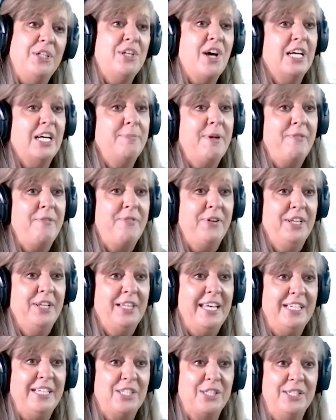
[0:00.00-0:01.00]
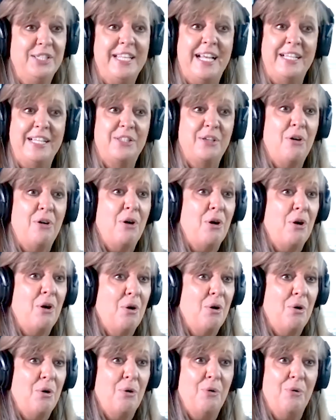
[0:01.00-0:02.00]
want to talk about ventilation. That's a
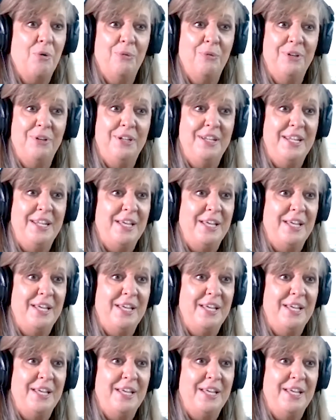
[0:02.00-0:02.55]
whole